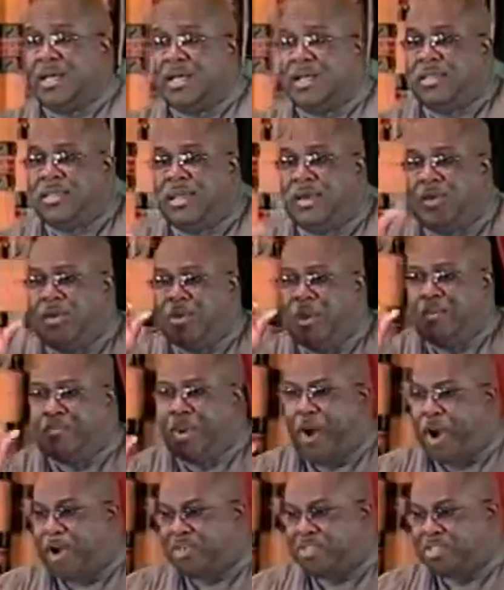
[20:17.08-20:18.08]
The
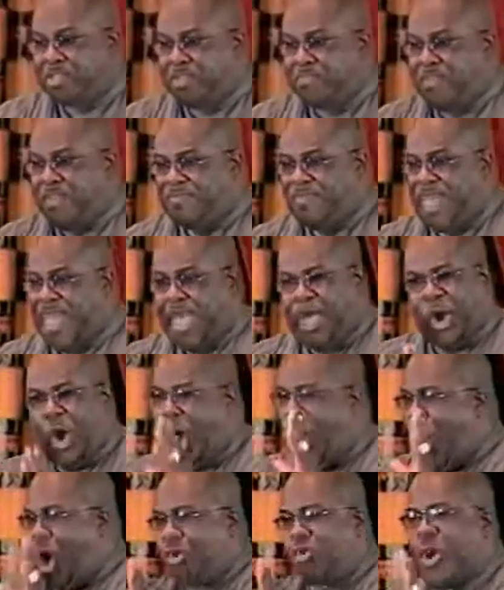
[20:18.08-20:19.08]
person that they had
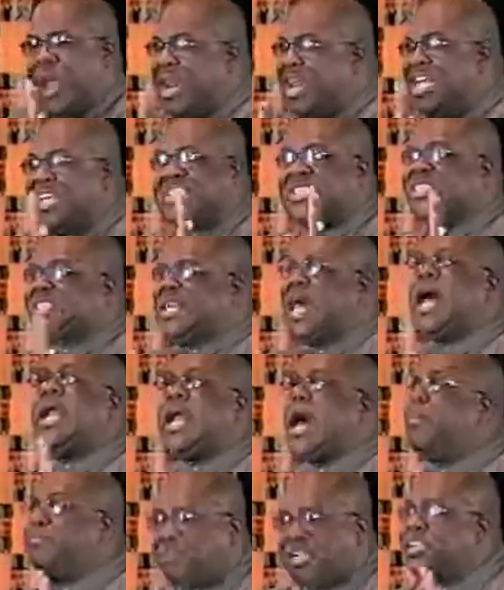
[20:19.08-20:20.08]
already set
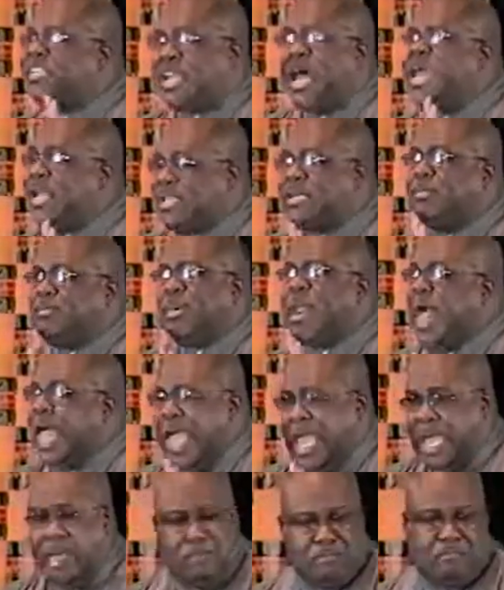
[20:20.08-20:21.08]
up to take the
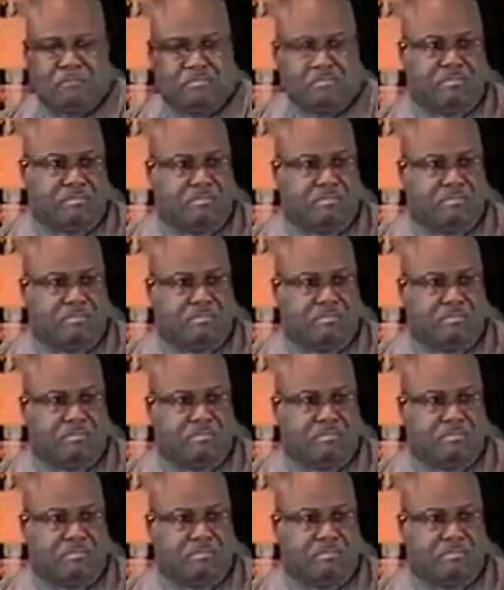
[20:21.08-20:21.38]
blame